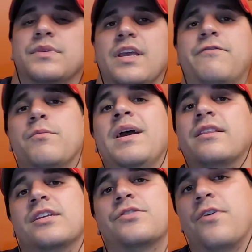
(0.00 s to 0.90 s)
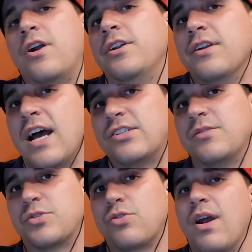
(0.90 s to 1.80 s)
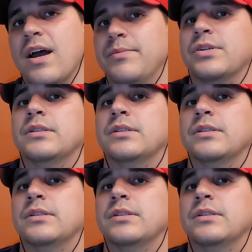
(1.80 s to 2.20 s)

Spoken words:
If you made it this far and you're not subscribed,